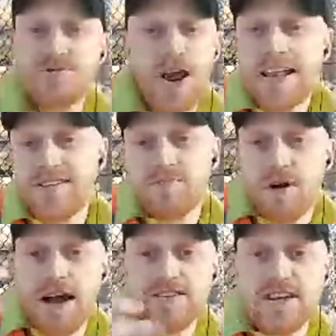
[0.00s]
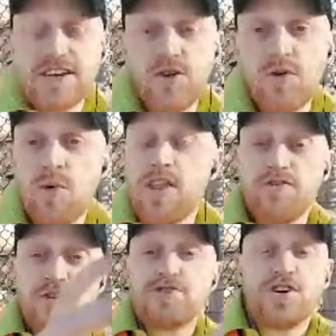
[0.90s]
transit project or whether
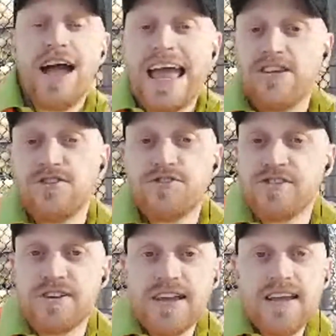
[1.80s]
future land use can.